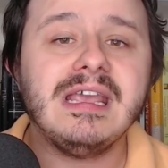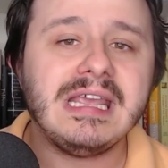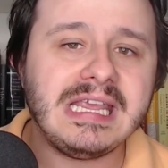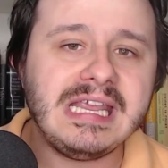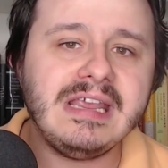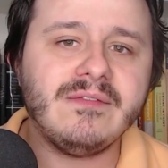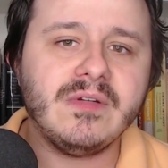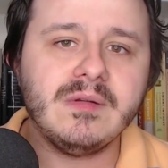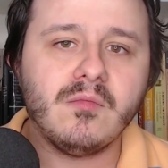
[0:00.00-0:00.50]

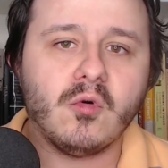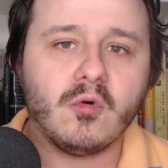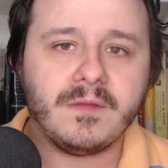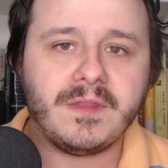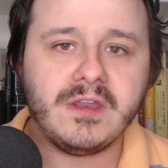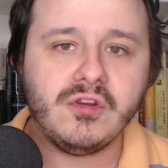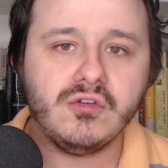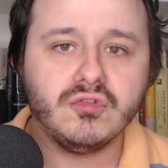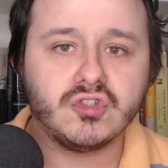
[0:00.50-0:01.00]
even more
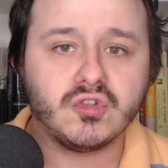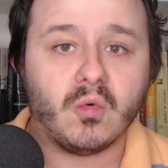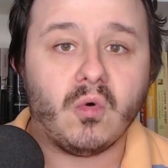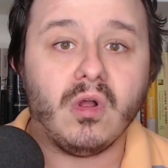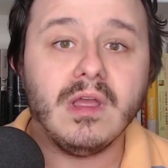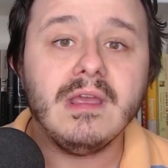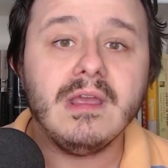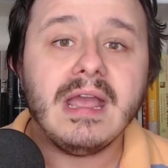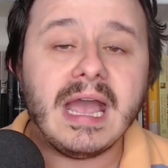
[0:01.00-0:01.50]
than
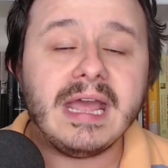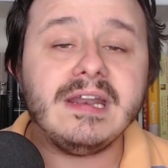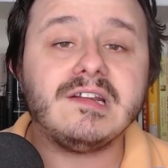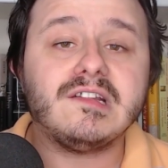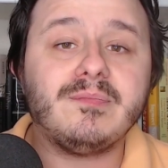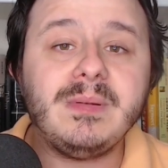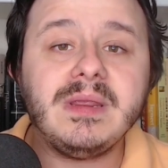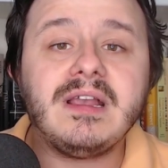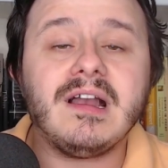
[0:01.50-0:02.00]
usual. And
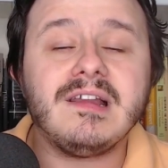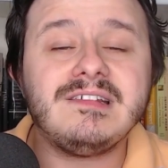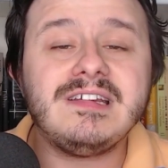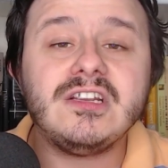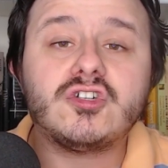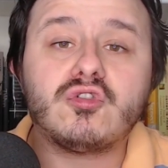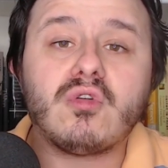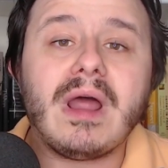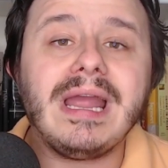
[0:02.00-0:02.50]
it's because
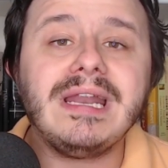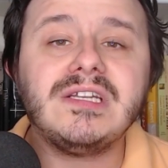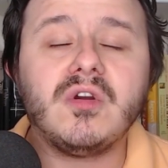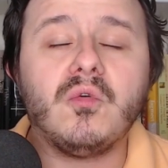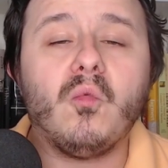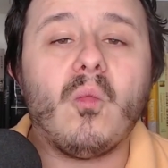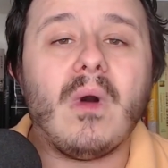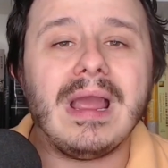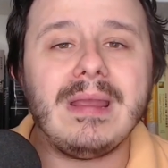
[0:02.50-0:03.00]
he tried to
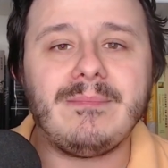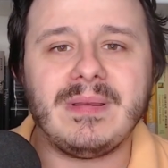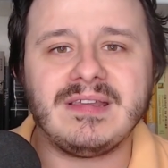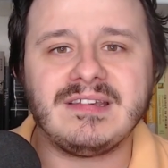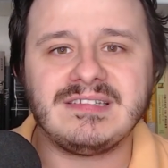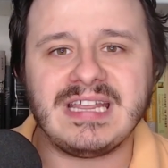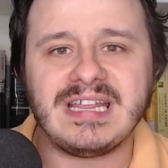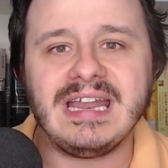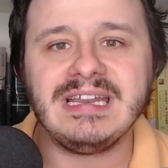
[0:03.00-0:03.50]
wipe
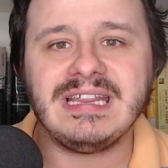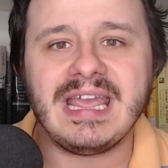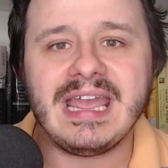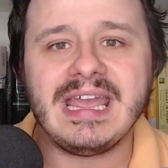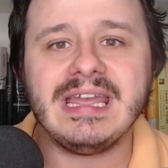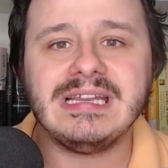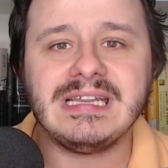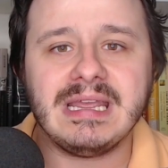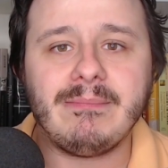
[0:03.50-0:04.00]
his
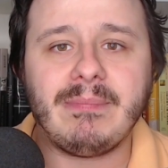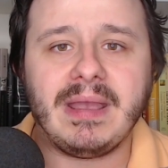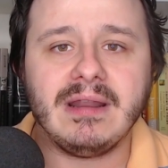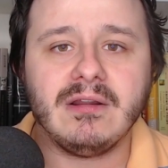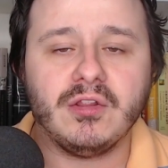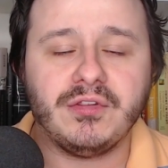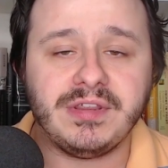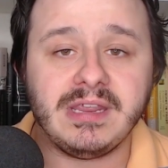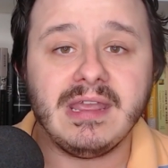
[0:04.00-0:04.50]
$10,000 a day
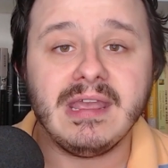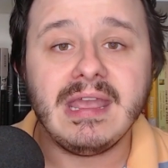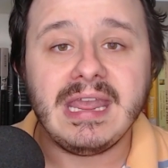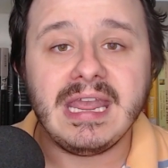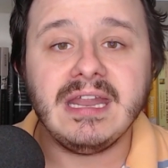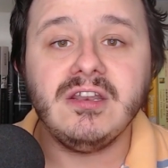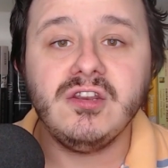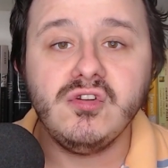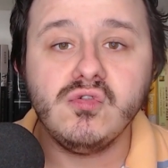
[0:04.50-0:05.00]
penalty
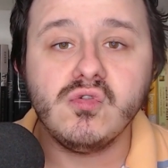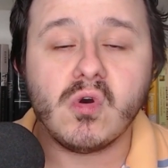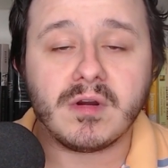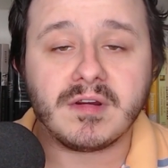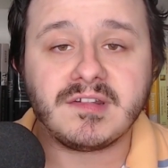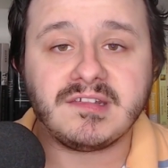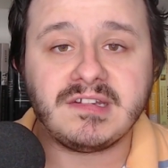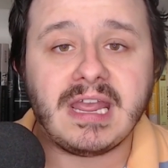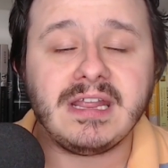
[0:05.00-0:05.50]
in New
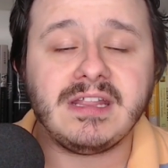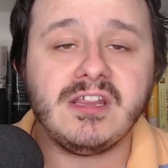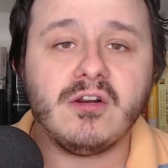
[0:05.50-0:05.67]
York State.